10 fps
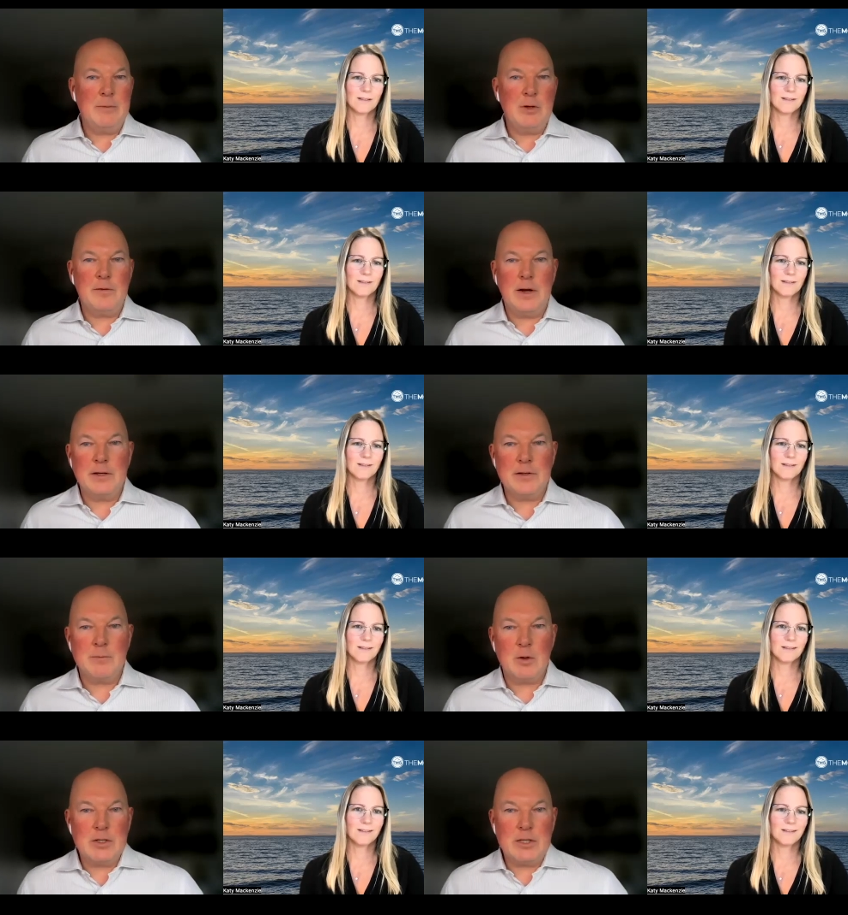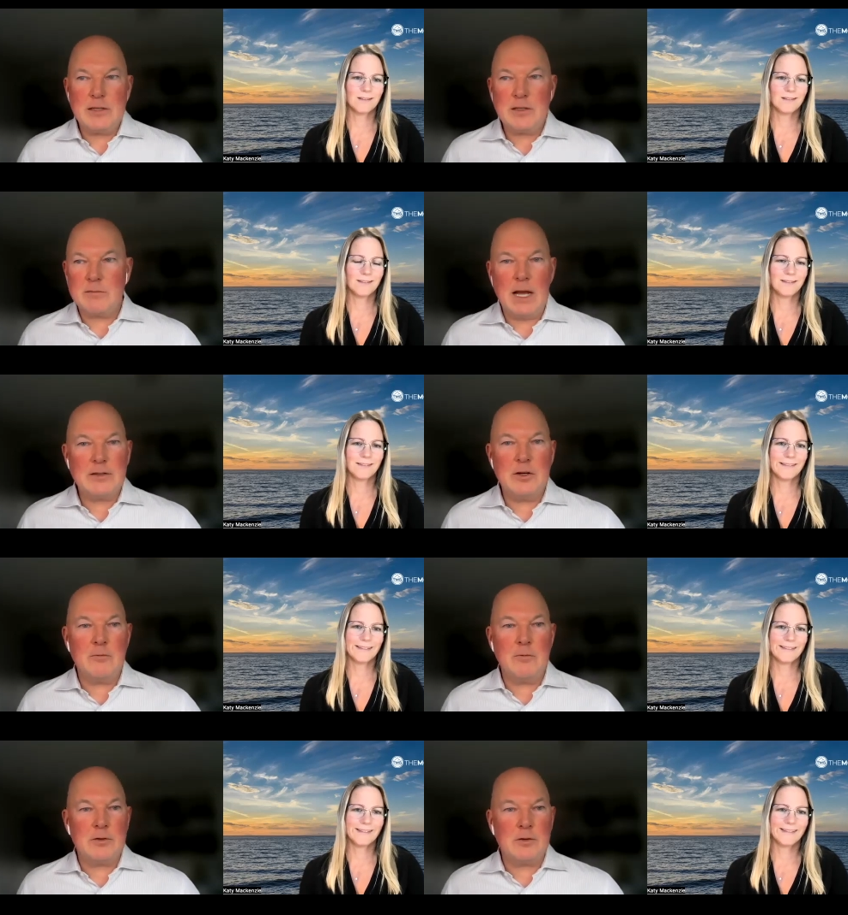Speaker 1: you'll find us, or just ask
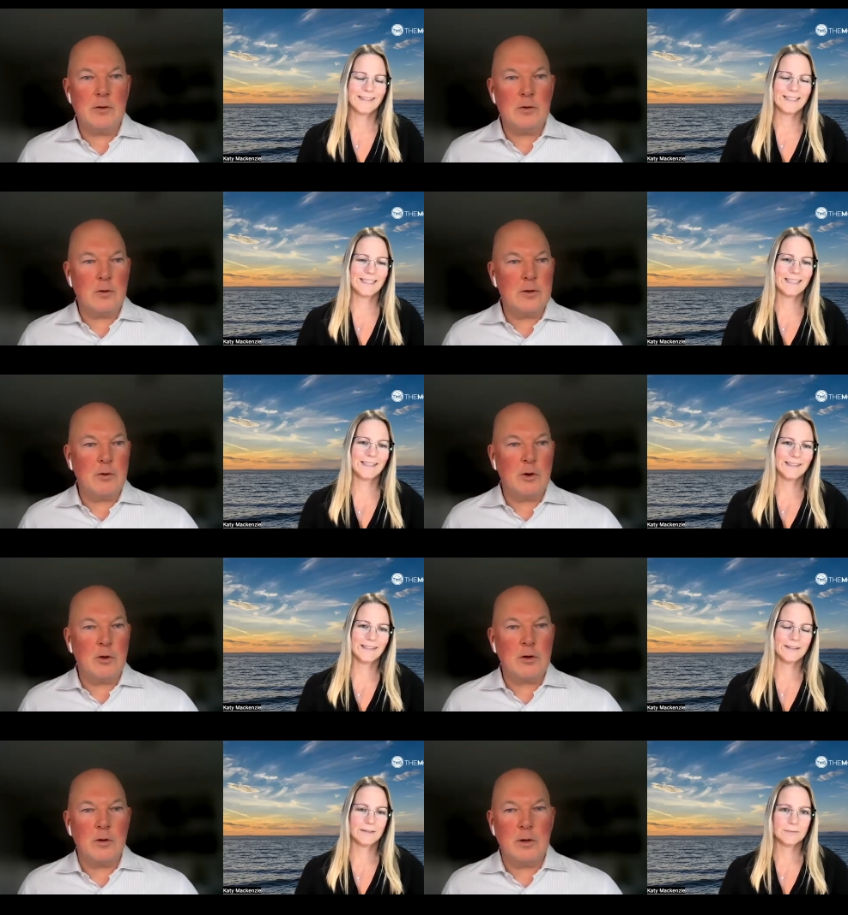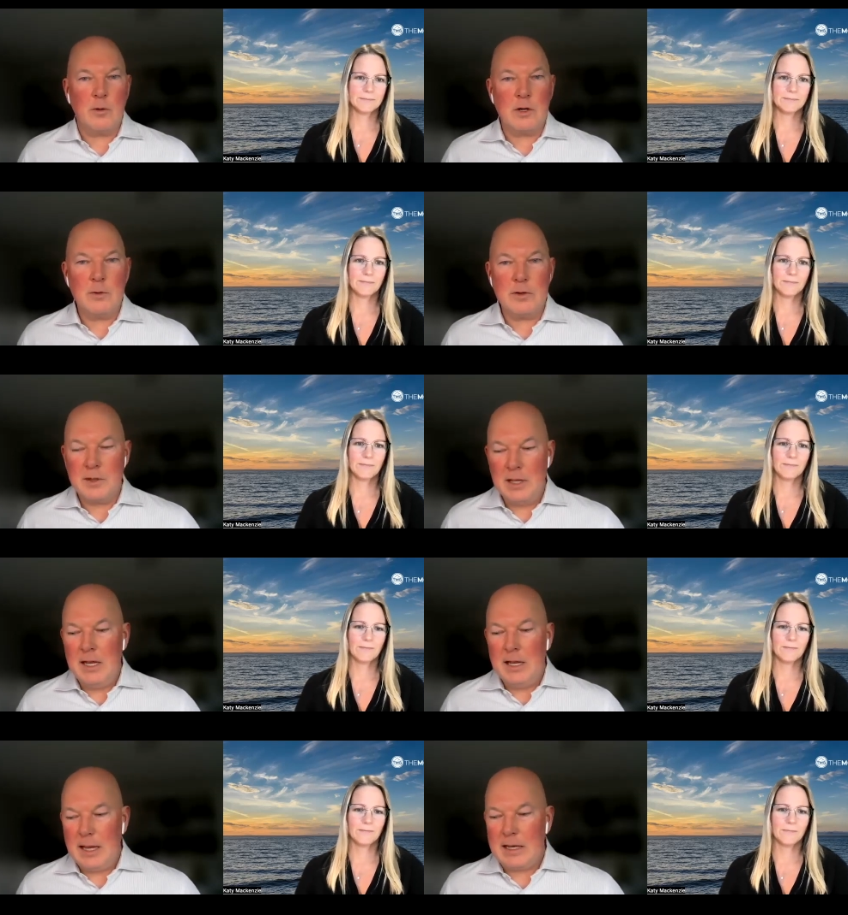your realtor or your broker who you're working with,
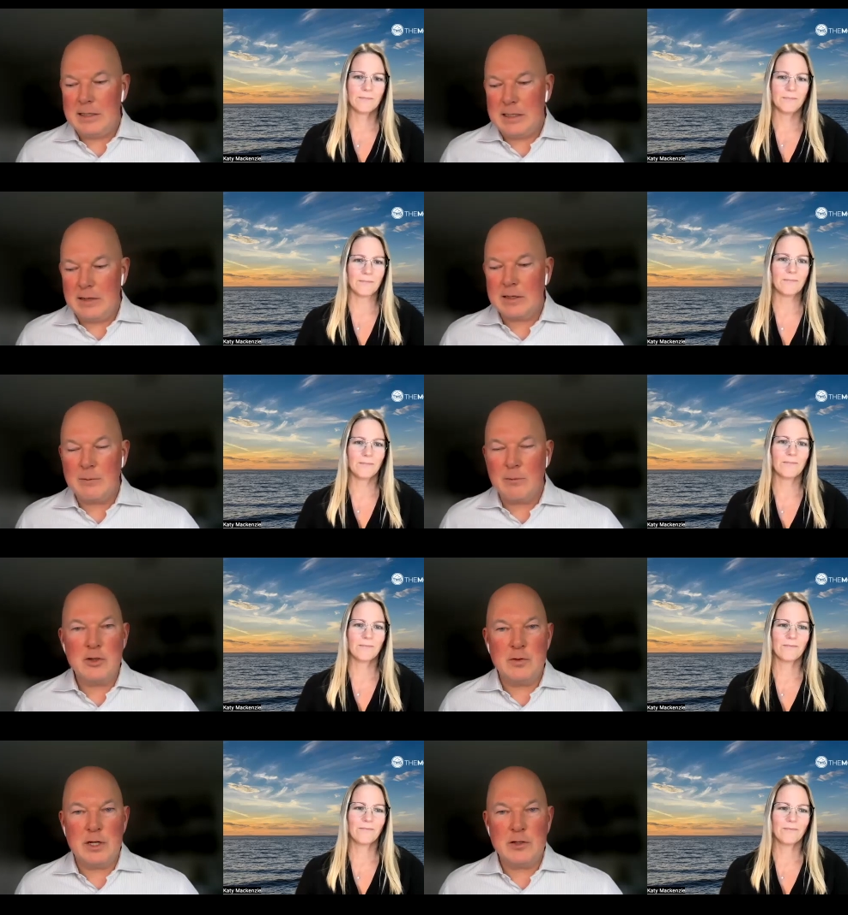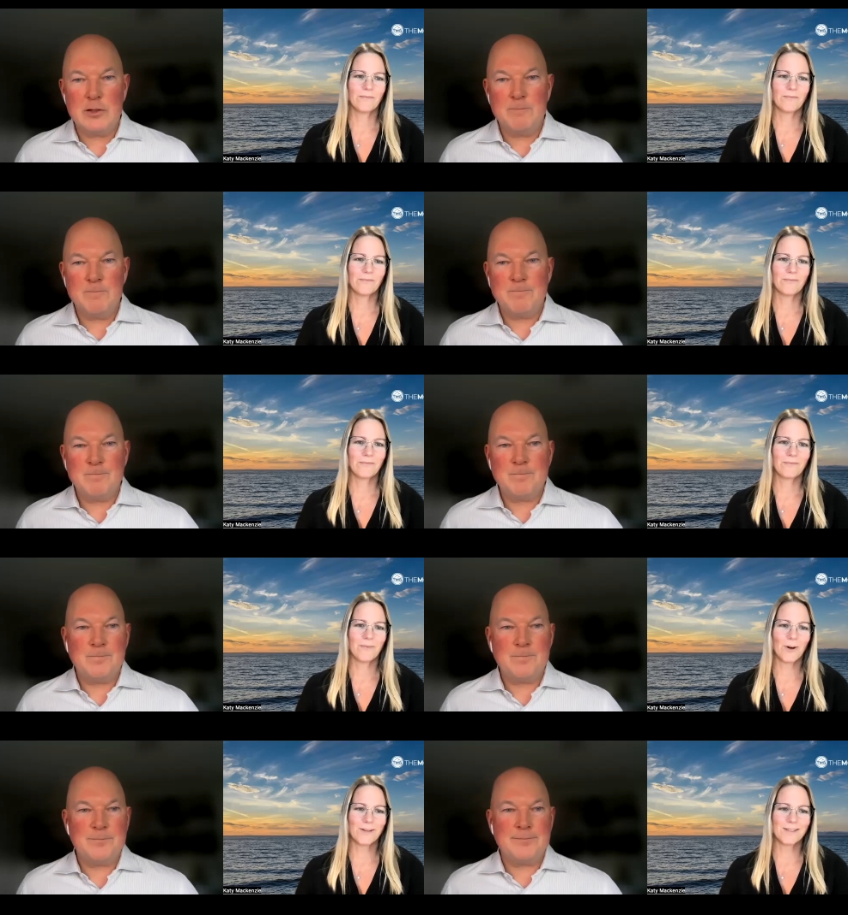and they can put you in touch.
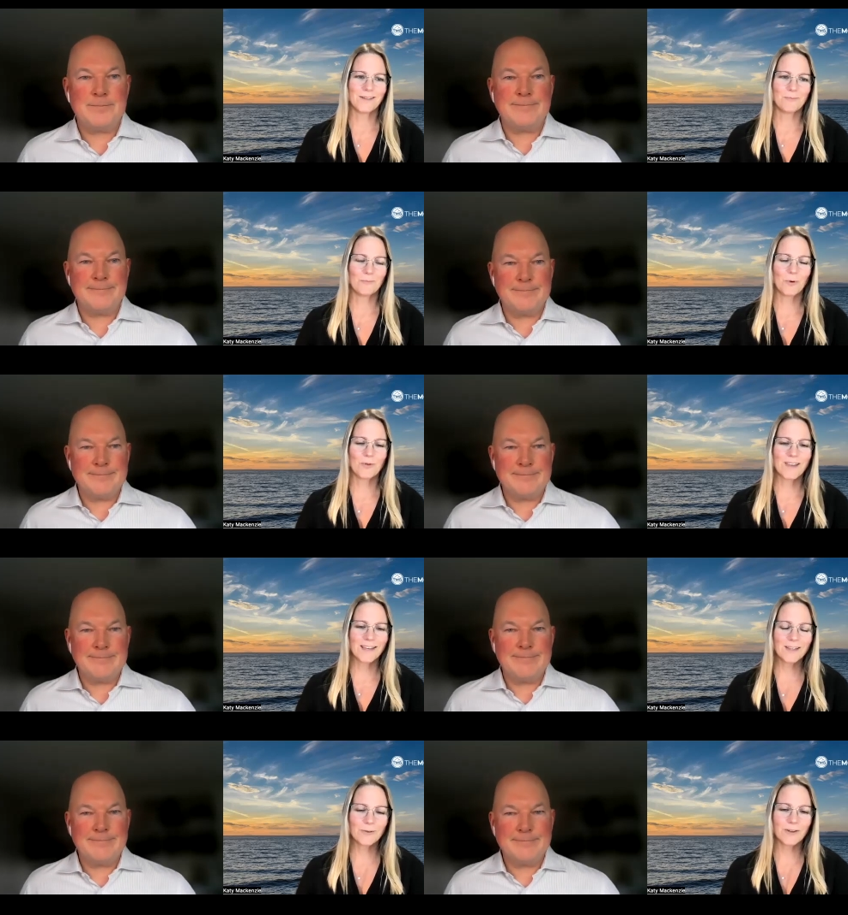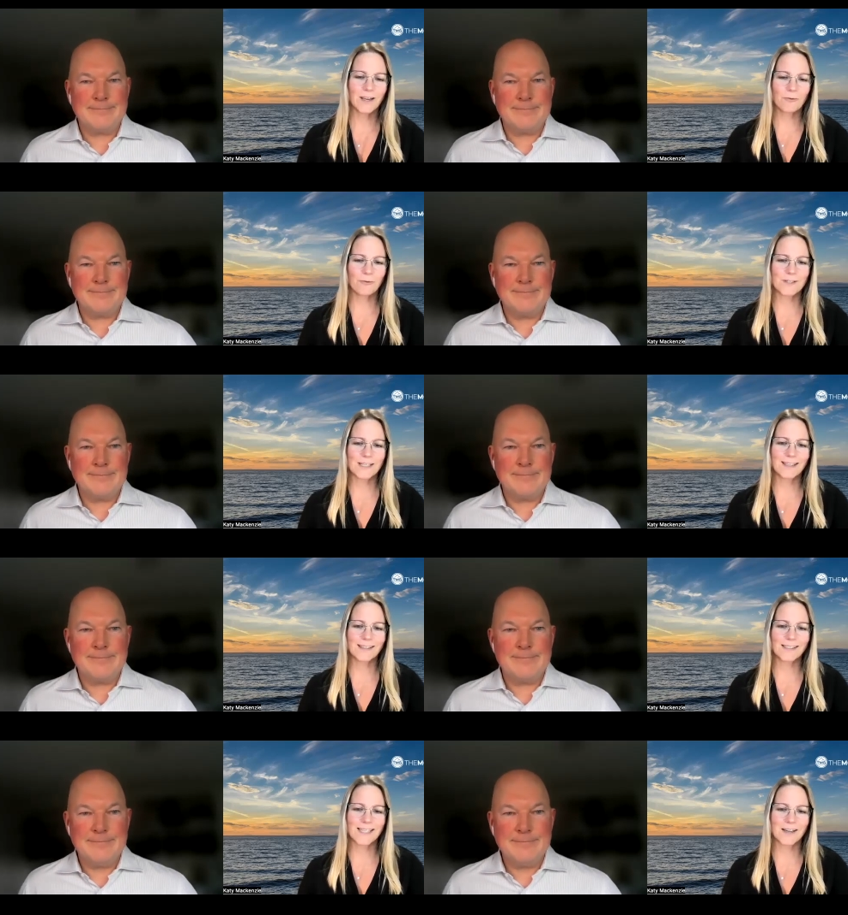
Speaker 2: Awesome. Well, thank you again for taking
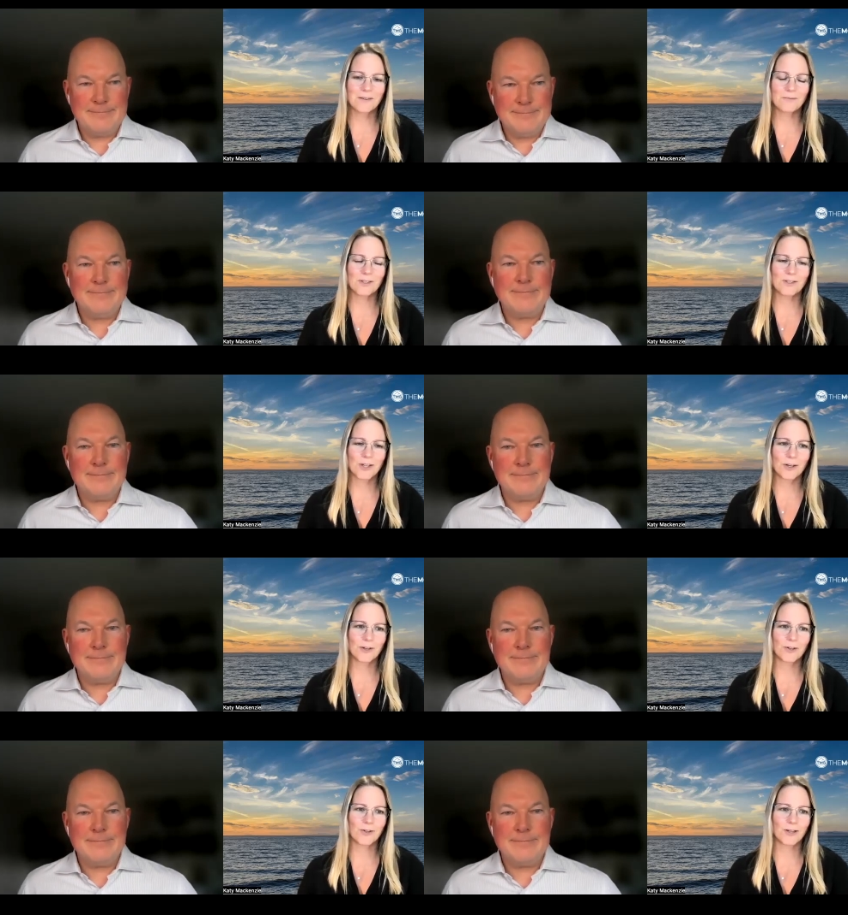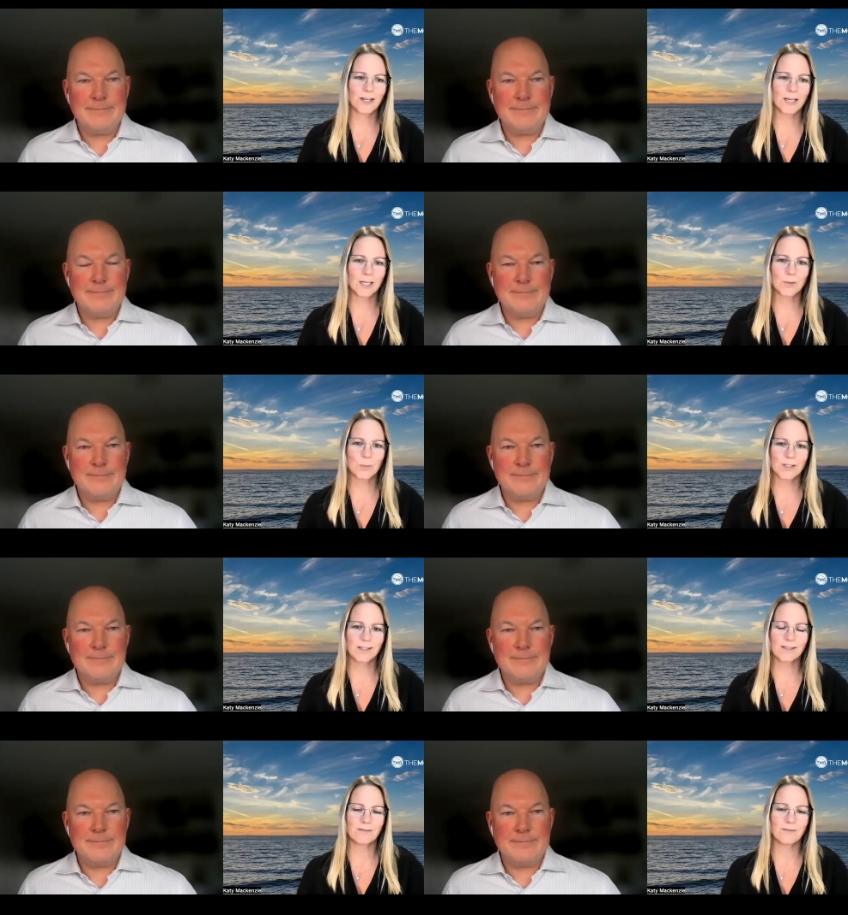the time to share your
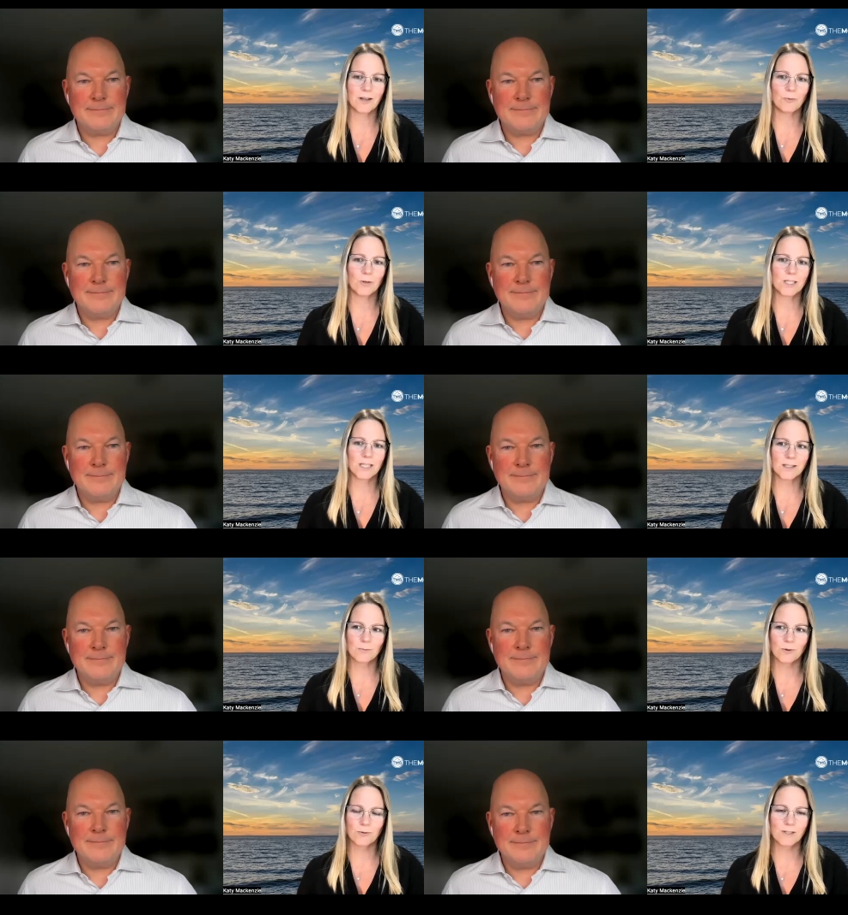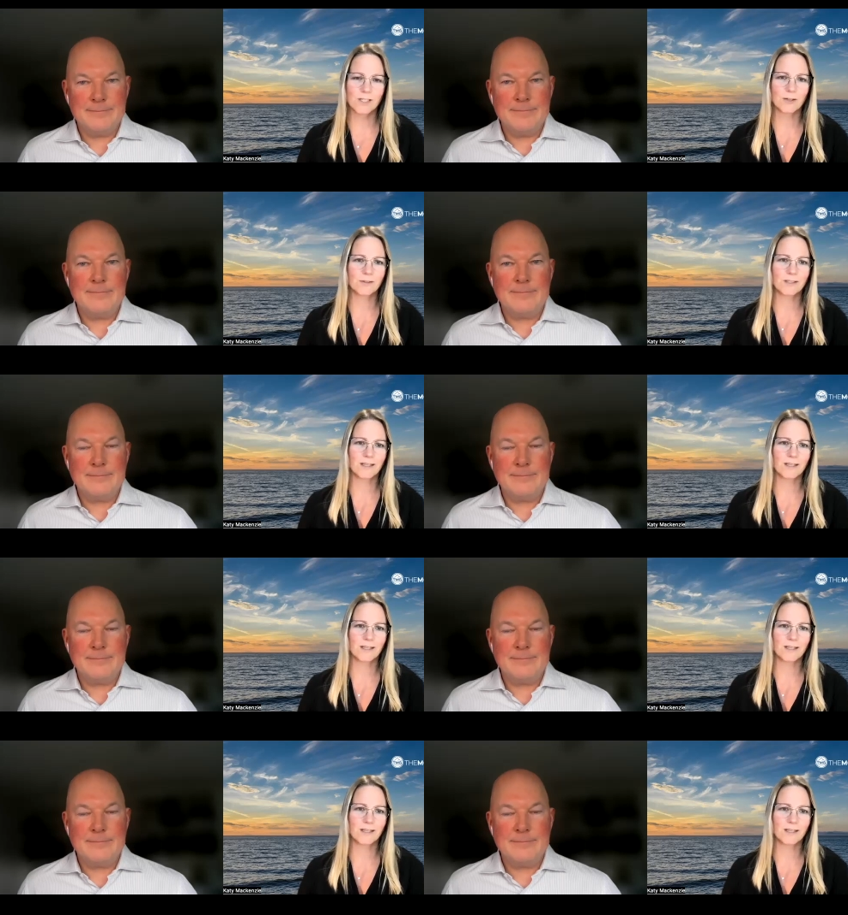expertise. If anyone does want to reach out to